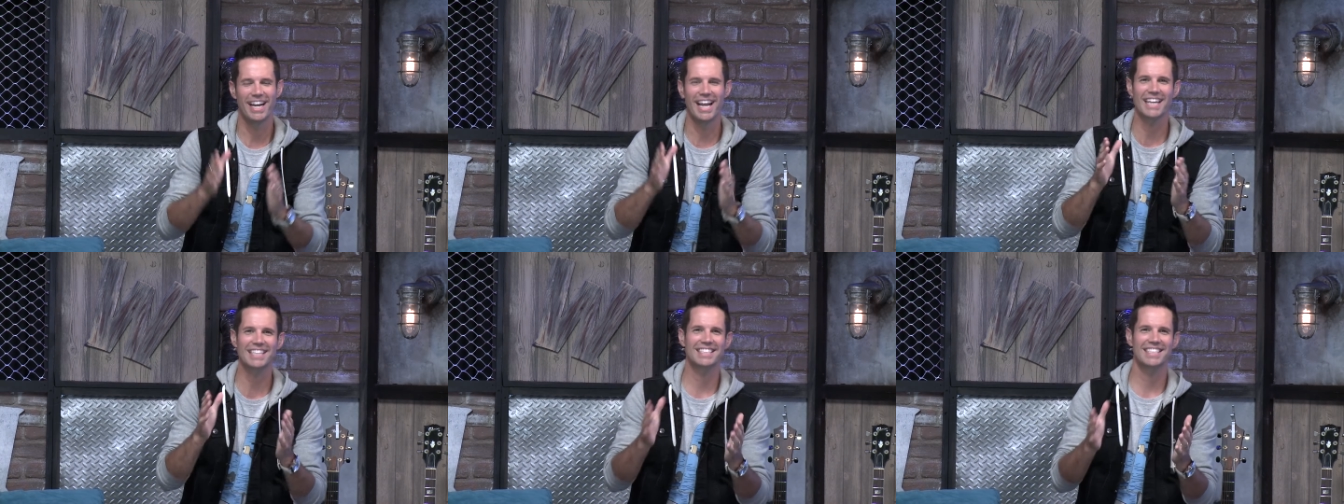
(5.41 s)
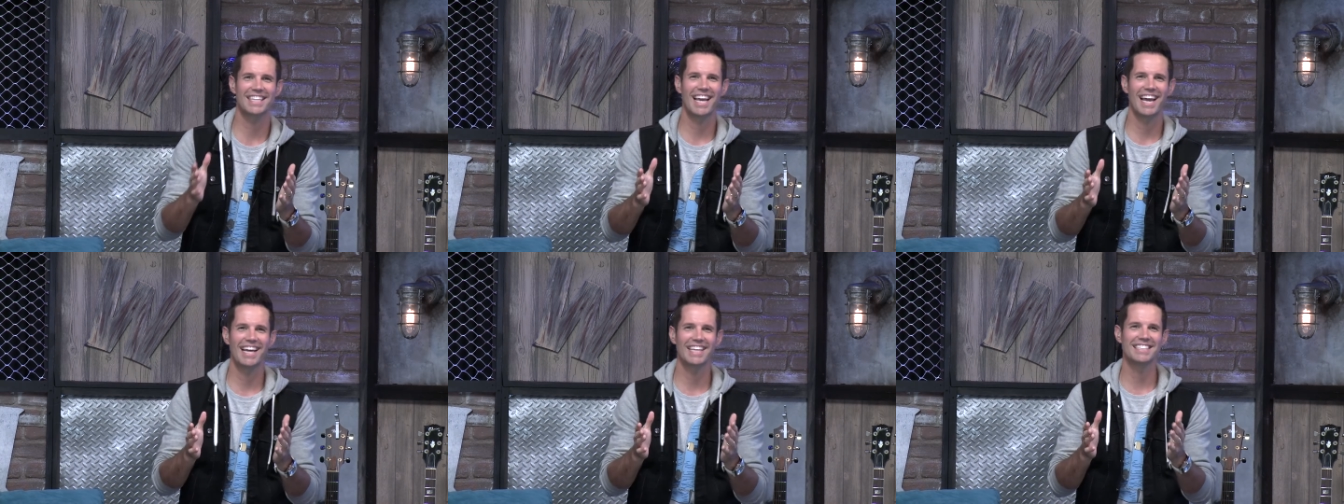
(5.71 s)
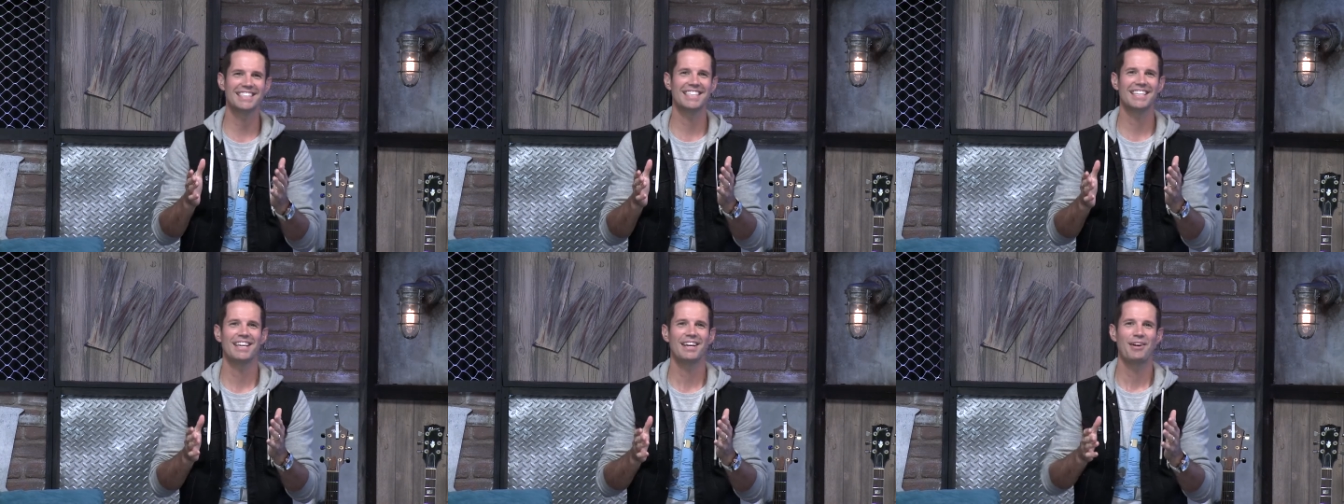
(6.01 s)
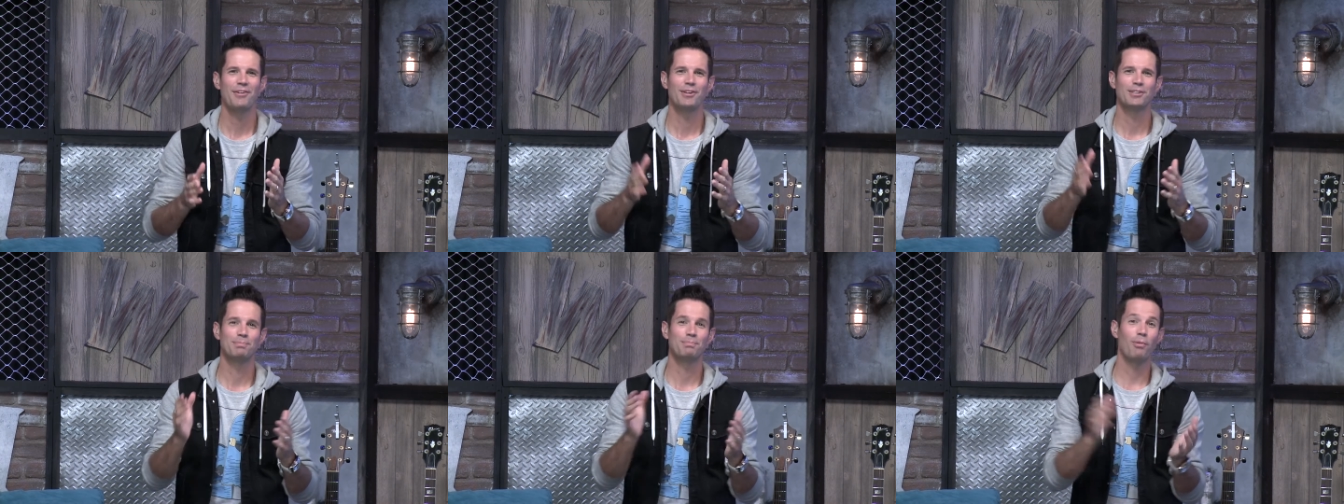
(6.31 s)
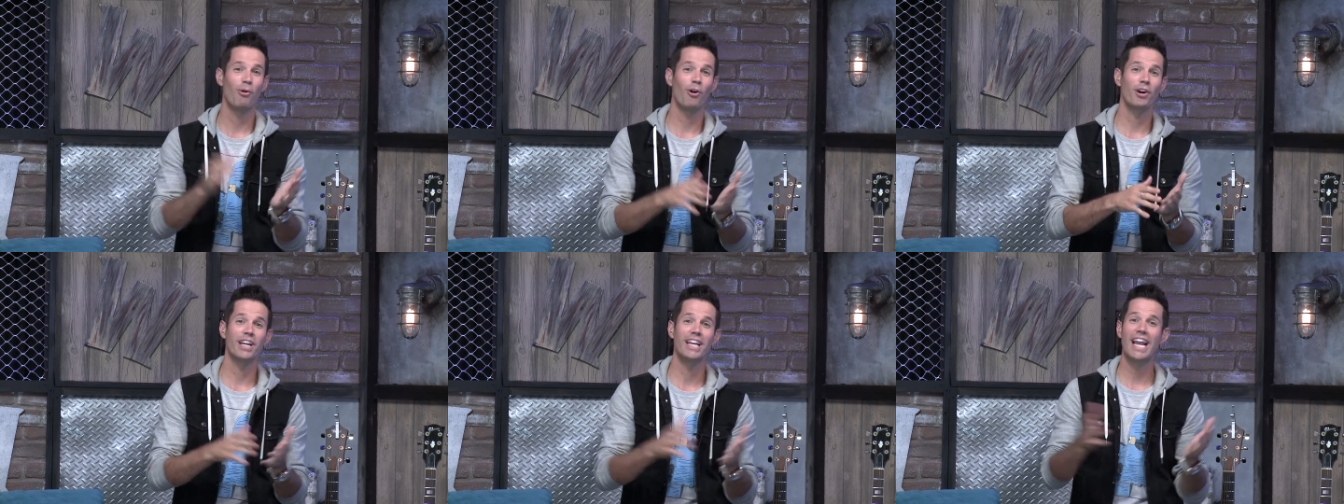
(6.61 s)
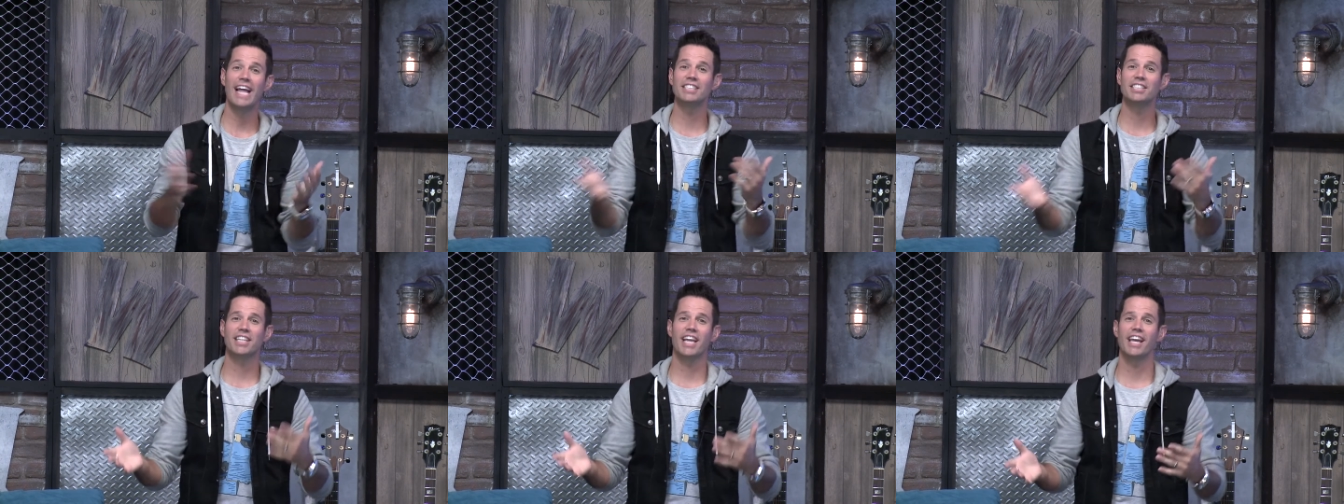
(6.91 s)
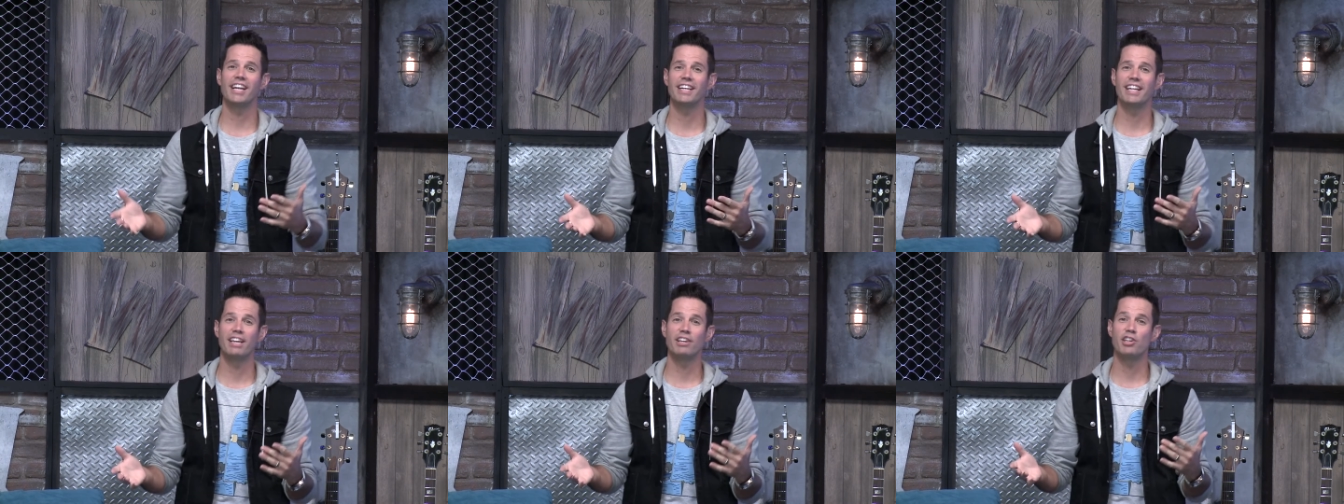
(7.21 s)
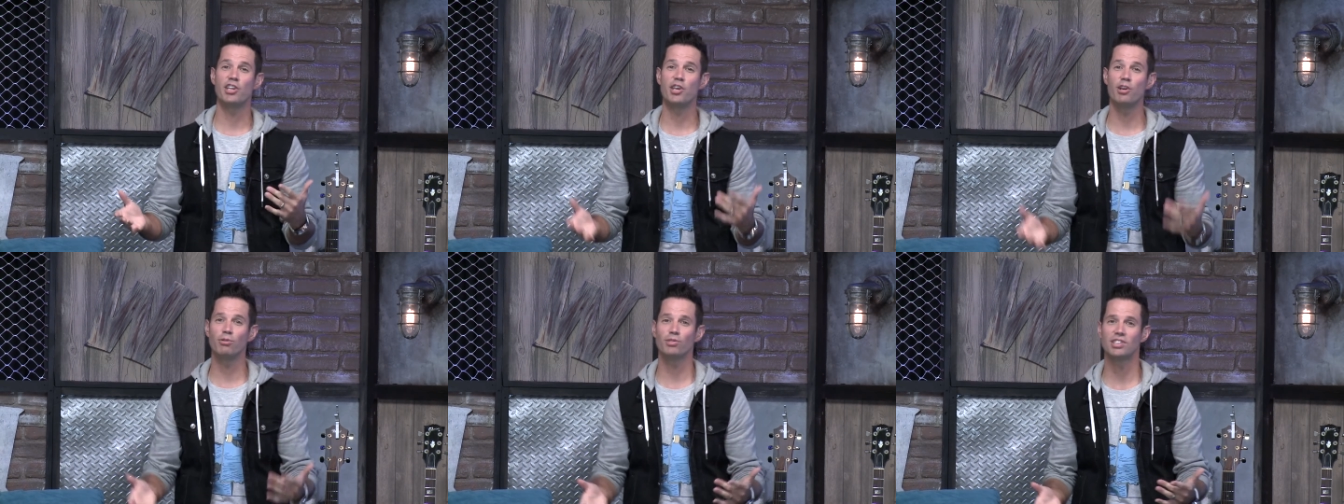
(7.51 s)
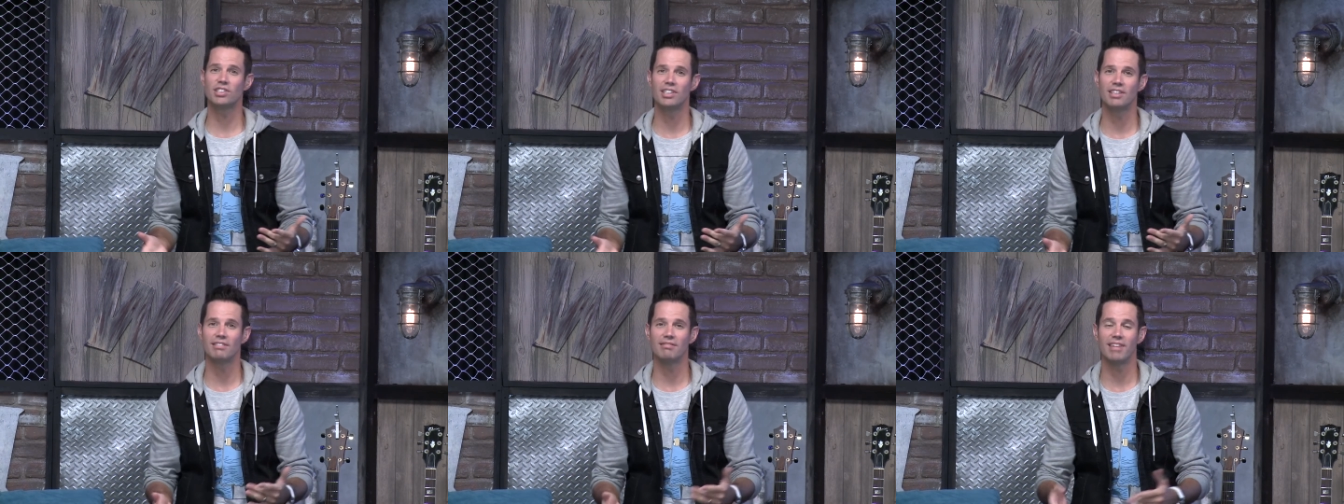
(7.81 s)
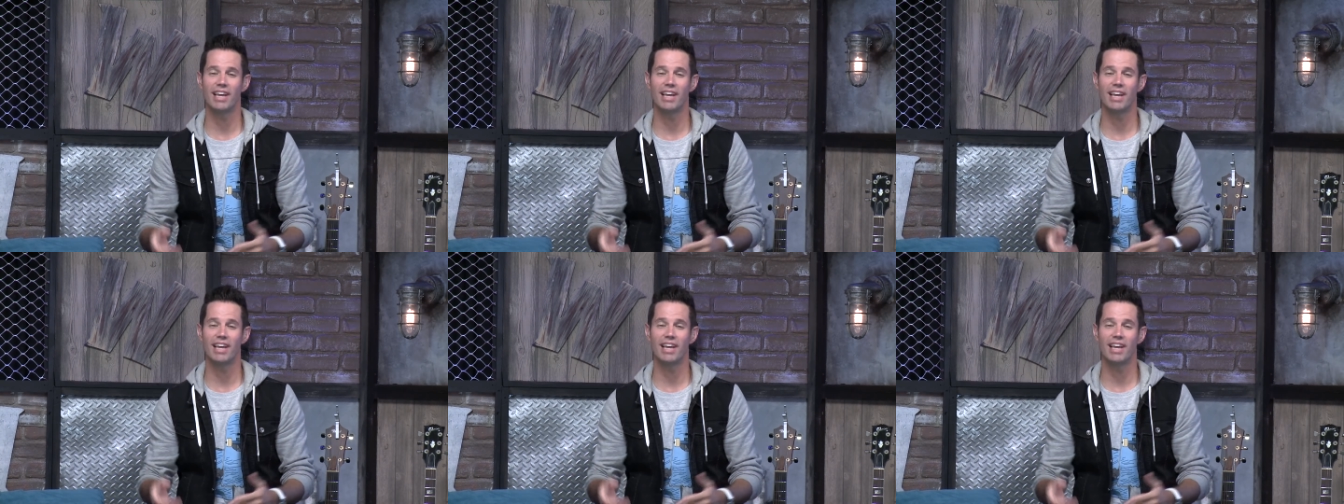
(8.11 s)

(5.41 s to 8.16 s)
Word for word: next guest was born and educated in Houston